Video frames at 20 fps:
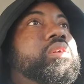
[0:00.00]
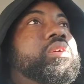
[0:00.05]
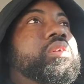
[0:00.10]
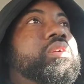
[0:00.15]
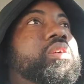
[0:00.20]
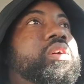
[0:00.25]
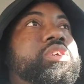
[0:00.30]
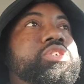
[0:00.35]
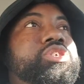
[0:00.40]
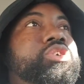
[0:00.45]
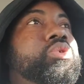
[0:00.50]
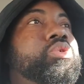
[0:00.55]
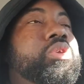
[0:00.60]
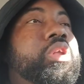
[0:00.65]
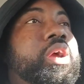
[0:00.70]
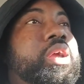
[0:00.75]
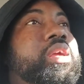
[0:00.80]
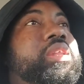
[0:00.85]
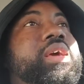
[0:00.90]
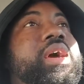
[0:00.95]
Because you
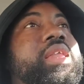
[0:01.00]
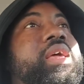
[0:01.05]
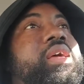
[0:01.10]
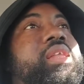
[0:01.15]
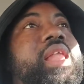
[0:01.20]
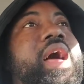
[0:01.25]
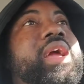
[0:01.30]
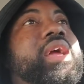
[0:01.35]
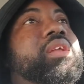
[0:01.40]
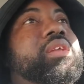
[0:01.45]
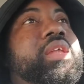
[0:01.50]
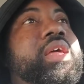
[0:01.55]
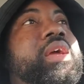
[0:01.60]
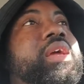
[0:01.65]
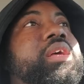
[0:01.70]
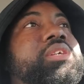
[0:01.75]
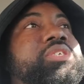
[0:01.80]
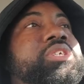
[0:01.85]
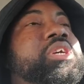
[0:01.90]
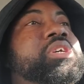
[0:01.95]
looking at it like a
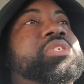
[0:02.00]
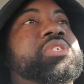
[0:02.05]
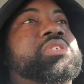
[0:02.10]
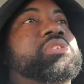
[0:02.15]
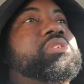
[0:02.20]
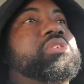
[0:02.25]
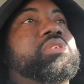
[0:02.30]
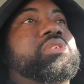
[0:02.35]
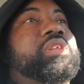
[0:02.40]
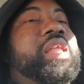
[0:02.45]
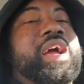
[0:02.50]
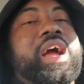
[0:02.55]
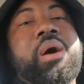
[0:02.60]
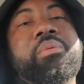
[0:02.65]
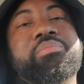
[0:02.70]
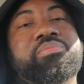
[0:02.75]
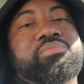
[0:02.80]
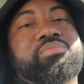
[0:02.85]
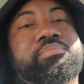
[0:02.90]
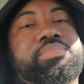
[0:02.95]
nigga just, like
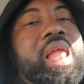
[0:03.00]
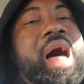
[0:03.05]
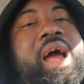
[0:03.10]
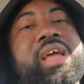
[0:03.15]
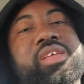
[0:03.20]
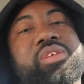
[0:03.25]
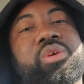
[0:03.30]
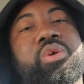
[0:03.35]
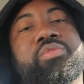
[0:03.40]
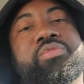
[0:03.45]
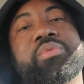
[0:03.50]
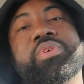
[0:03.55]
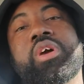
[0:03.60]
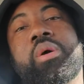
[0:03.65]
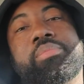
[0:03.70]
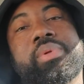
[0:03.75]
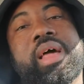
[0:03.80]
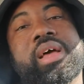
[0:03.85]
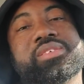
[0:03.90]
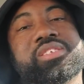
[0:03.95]
I'm blocking you from
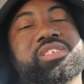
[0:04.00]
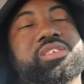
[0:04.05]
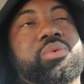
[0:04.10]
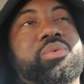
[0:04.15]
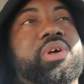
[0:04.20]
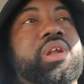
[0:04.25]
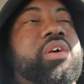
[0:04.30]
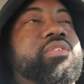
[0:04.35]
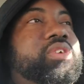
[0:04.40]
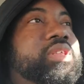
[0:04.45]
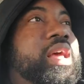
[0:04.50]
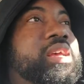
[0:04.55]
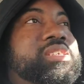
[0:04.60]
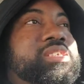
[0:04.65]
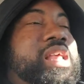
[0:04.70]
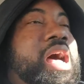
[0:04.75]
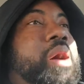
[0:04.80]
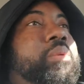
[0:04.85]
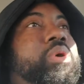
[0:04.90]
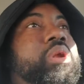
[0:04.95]
your blessings or whatever. That's
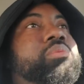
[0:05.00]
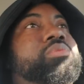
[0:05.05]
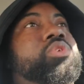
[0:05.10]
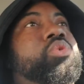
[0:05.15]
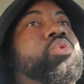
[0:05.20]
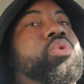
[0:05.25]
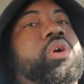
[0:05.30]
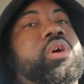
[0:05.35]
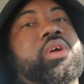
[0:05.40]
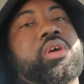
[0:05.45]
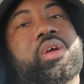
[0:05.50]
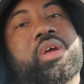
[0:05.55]
not what I'm doing.